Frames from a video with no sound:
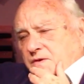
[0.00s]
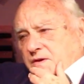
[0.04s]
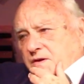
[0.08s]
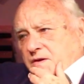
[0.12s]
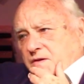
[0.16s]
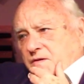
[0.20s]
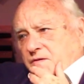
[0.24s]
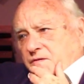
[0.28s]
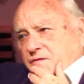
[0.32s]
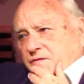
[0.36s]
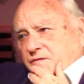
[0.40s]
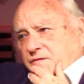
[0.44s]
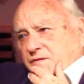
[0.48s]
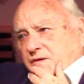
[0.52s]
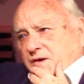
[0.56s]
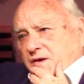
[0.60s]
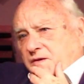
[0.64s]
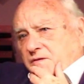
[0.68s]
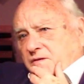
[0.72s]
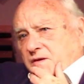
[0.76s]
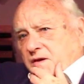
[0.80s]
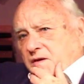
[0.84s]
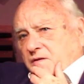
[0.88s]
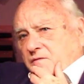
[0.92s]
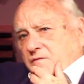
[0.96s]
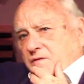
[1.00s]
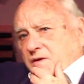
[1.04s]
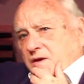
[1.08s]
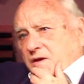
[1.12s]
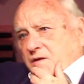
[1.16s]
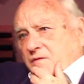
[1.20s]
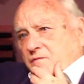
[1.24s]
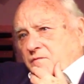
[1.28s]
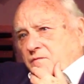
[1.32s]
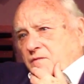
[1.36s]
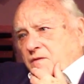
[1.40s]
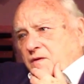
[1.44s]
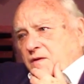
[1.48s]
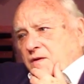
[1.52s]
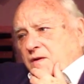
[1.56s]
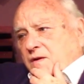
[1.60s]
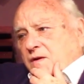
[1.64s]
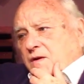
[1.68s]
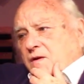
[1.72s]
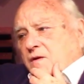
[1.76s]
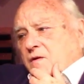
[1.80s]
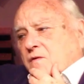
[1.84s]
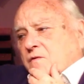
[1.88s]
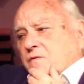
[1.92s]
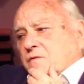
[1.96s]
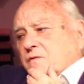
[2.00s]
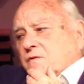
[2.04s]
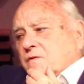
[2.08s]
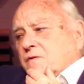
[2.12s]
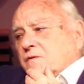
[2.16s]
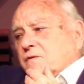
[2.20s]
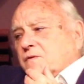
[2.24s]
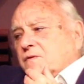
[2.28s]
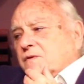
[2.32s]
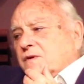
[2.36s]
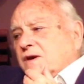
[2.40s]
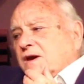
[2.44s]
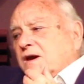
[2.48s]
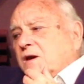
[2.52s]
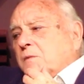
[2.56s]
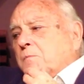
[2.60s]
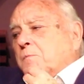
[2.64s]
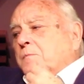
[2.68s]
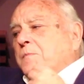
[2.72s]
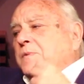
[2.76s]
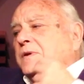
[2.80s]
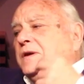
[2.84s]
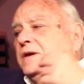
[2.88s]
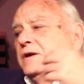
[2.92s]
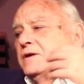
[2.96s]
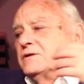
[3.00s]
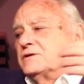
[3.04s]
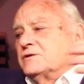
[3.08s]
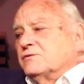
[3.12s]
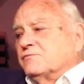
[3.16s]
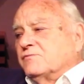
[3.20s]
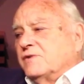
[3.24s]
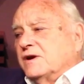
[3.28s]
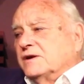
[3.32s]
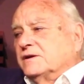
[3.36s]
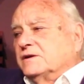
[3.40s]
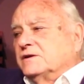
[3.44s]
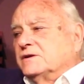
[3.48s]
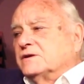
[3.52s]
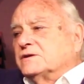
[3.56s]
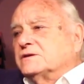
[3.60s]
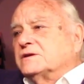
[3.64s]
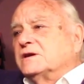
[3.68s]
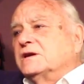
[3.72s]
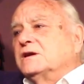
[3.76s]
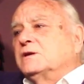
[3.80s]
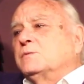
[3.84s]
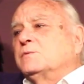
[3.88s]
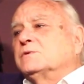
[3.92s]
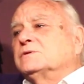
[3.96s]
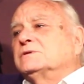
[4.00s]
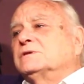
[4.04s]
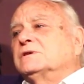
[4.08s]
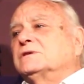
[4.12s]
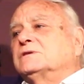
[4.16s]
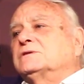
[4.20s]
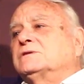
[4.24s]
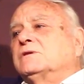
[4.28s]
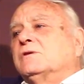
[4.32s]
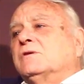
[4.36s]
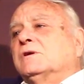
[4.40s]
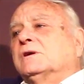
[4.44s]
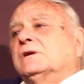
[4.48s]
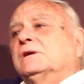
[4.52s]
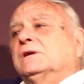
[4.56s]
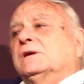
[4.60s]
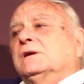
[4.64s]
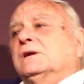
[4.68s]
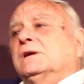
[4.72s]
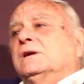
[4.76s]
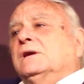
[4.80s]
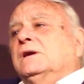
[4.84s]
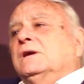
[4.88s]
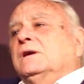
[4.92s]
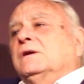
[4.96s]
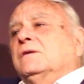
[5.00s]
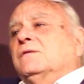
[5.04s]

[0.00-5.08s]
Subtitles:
Yes, and they appear to run in a sequence historically.